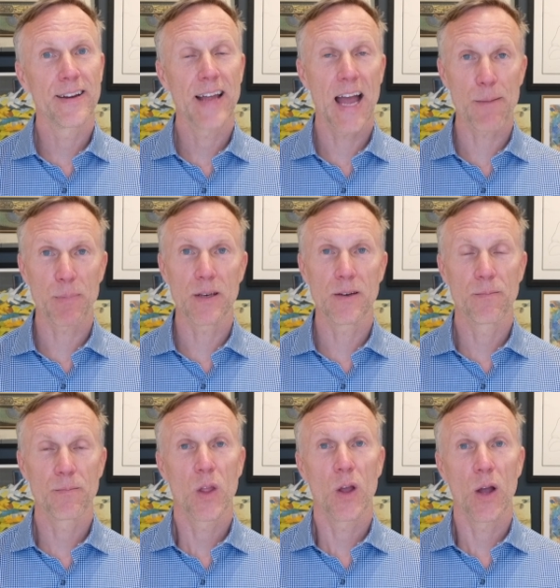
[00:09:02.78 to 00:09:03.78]
happen.
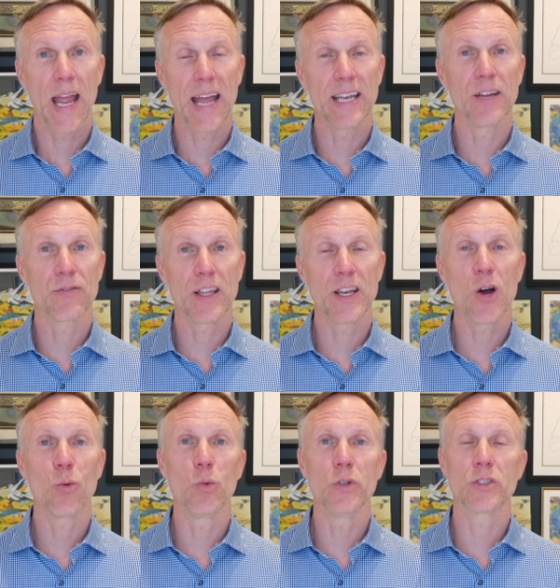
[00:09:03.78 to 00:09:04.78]
And if they
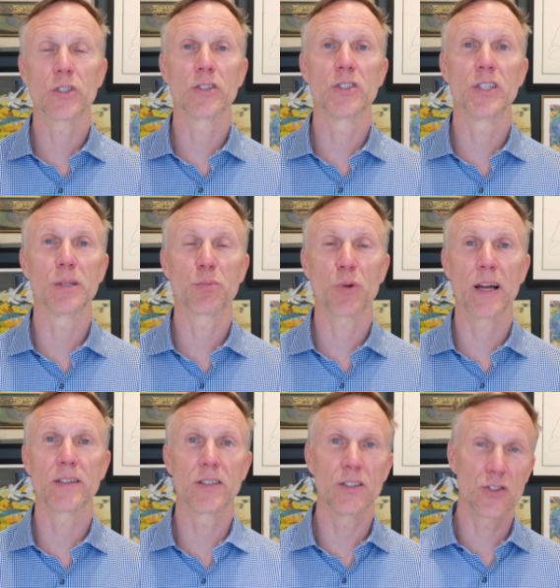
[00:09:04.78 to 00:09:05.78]
don't, we'll start seeing
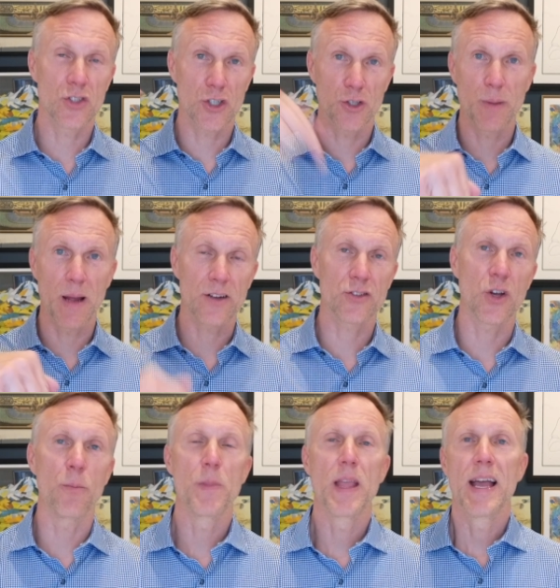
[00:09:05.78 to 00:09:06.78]
prices turn back.
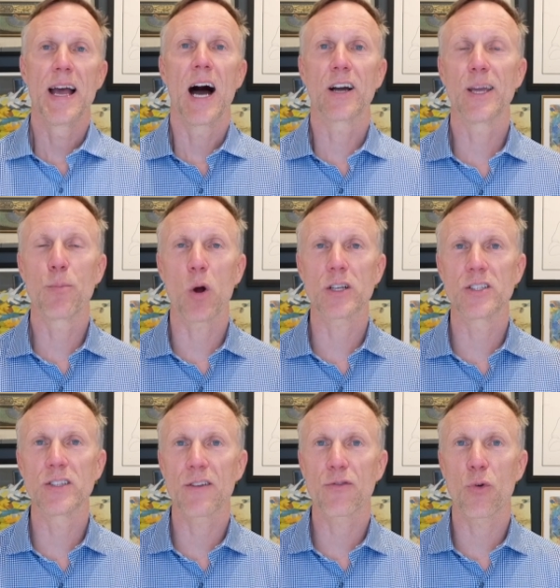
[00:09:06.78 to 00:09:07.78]
So I'll keep watching
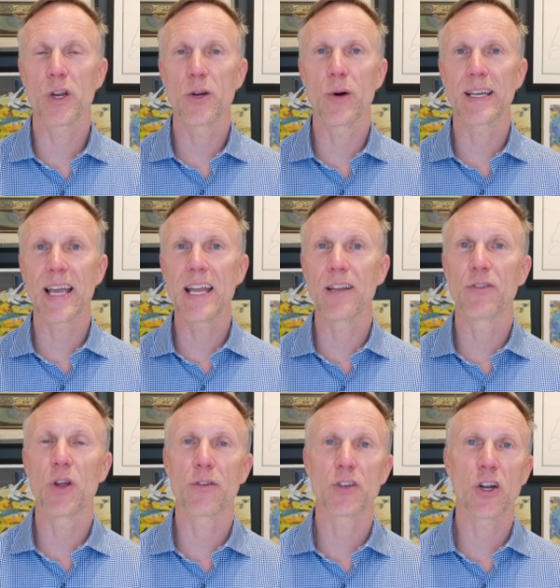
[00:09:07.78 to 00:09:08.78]
that for you. Again, if
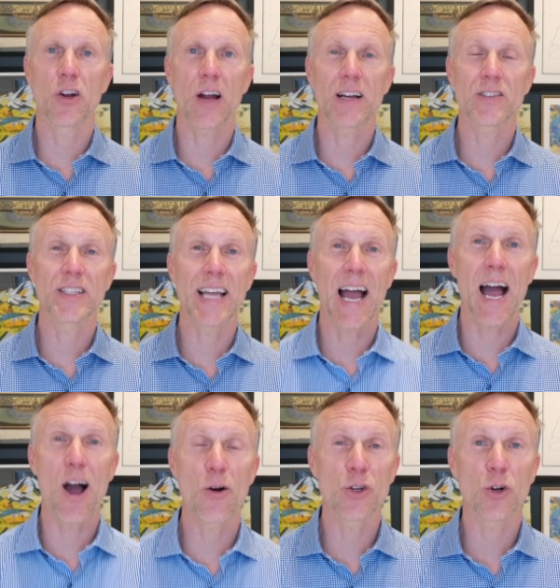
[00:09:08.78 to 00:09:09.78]
you have curiosity
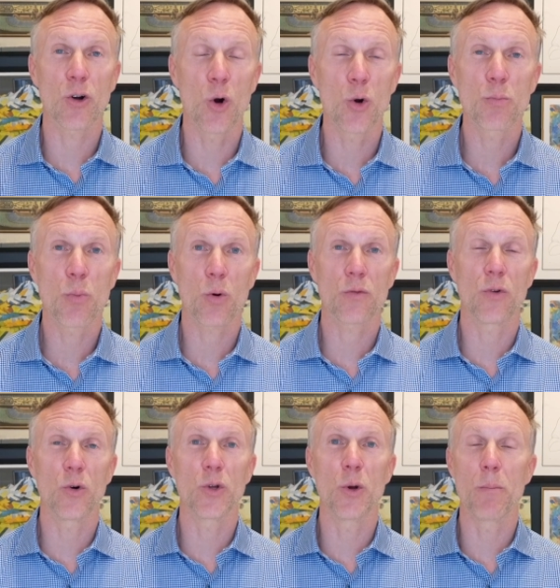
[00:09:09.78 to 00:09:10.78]
how your own
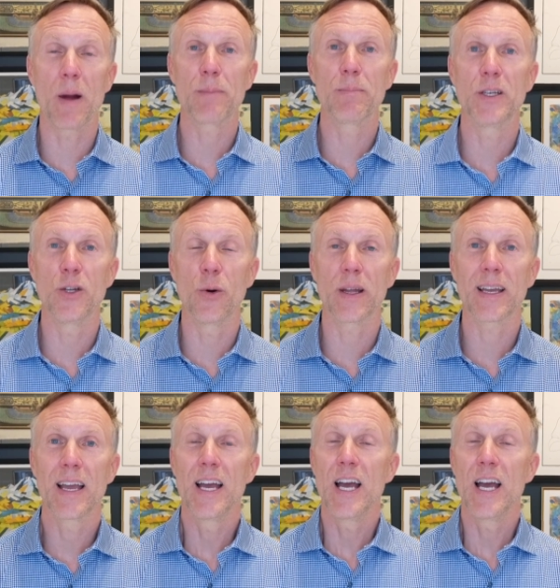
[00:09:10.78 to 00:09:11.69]
portfolio might be doing,